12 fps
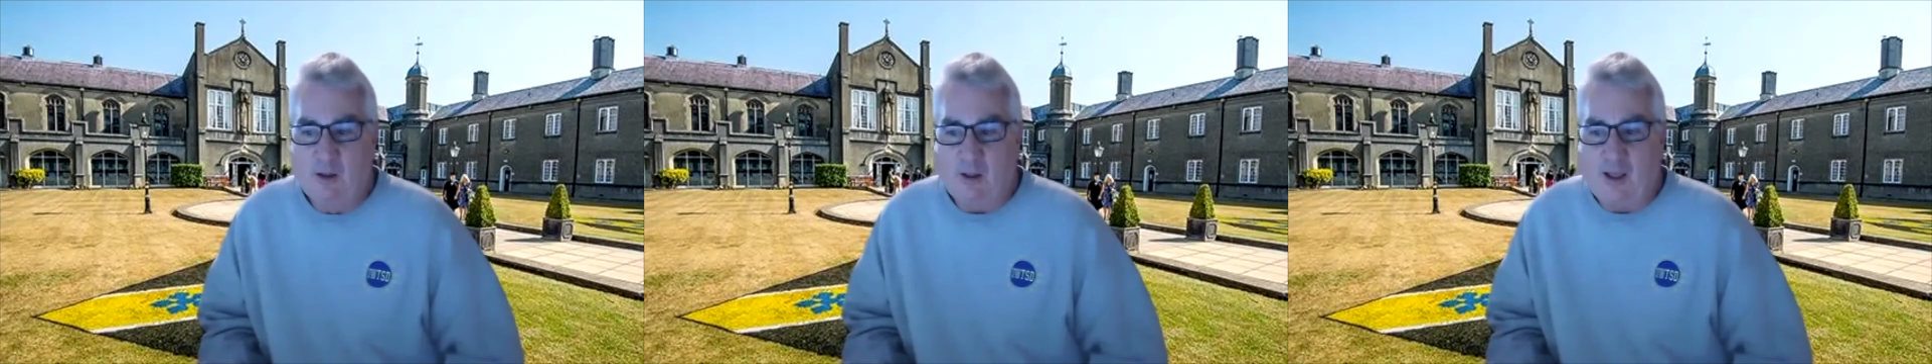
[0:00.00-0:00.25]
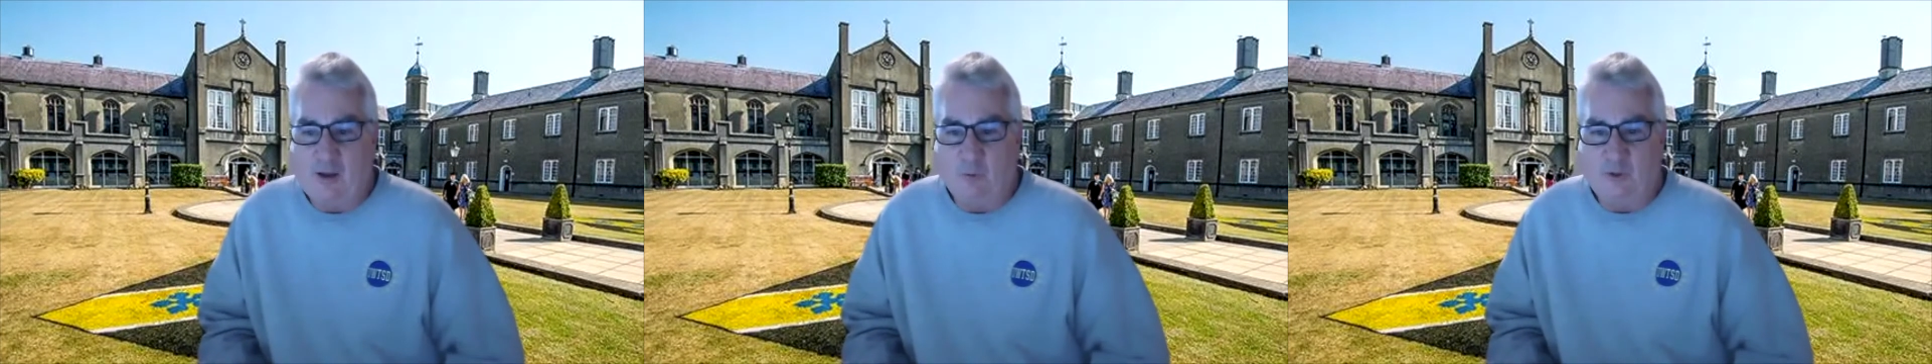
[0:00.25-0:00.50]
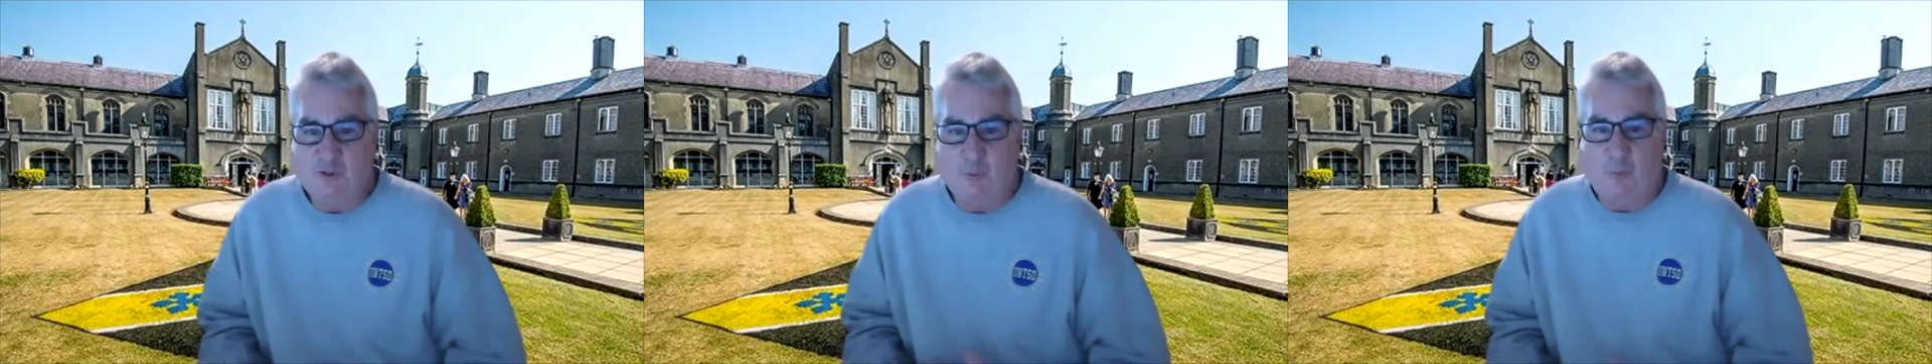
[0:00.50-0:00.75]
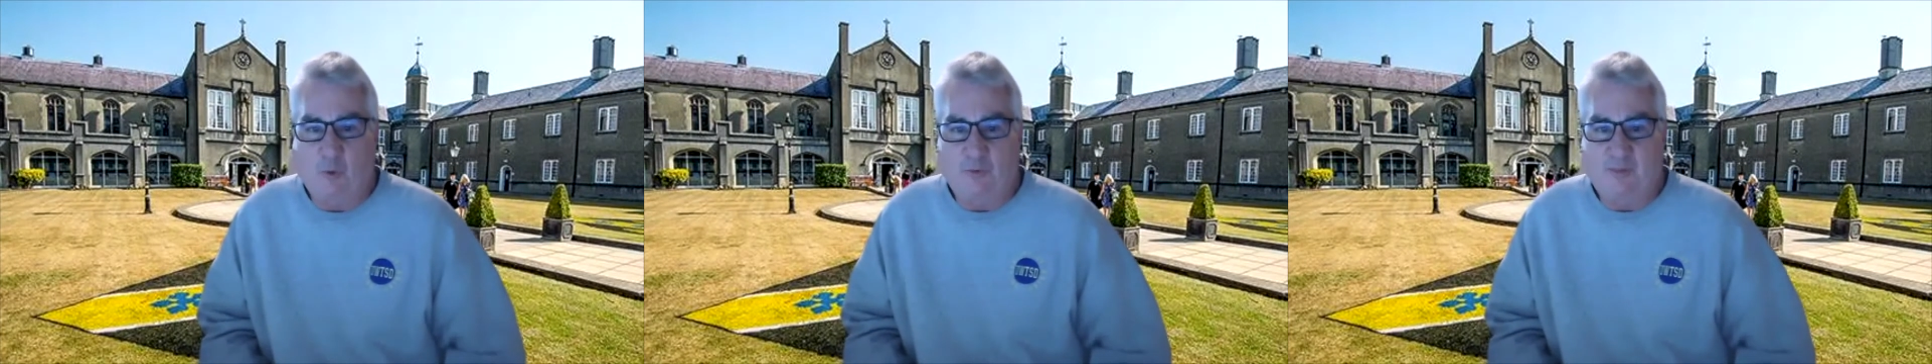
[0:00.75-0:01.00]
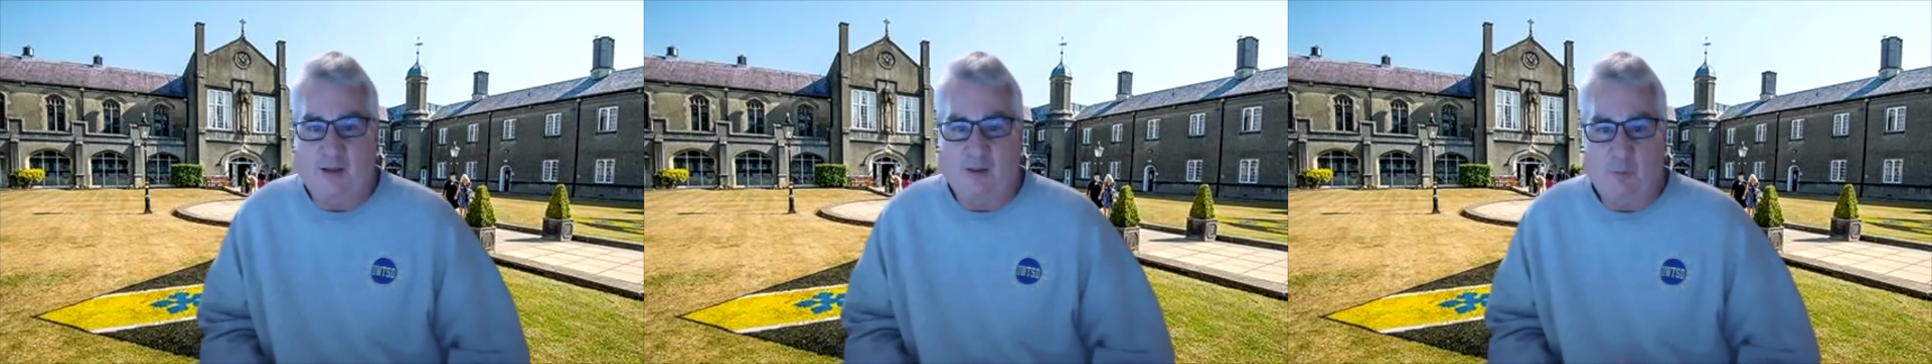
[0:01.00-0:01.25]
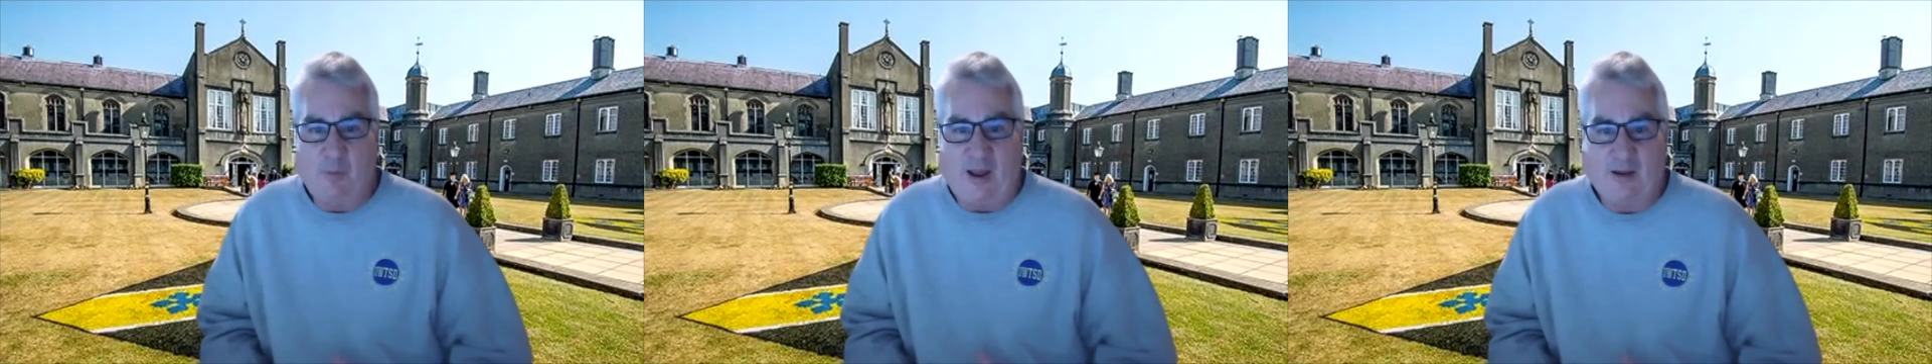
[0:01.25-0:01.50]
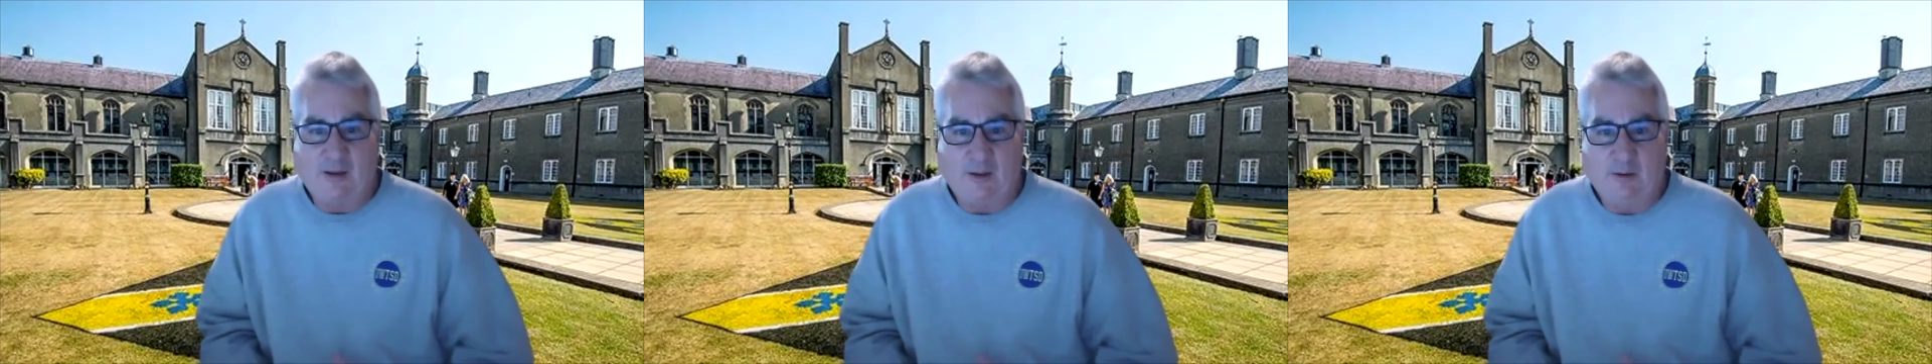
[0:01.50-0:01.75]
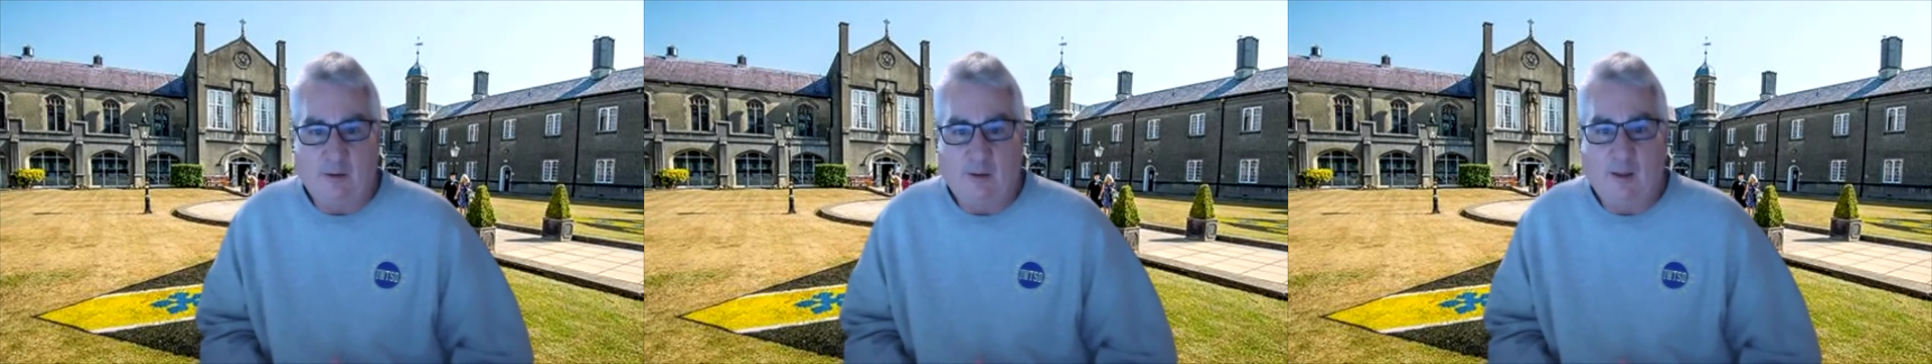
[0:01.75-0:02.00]
how do we support that on the back
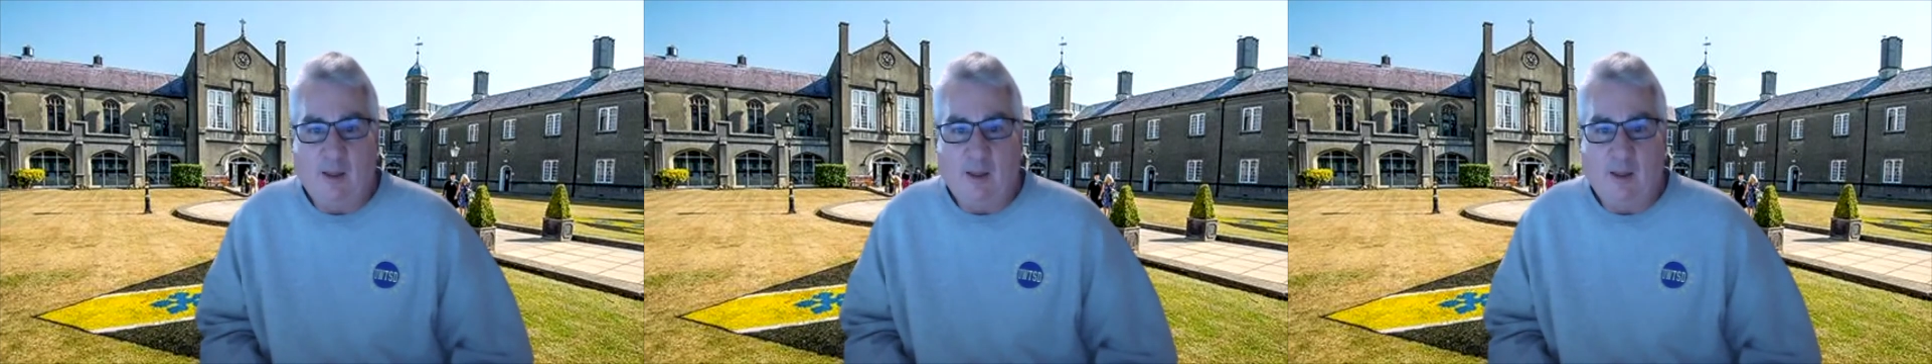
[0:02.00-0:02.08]
end?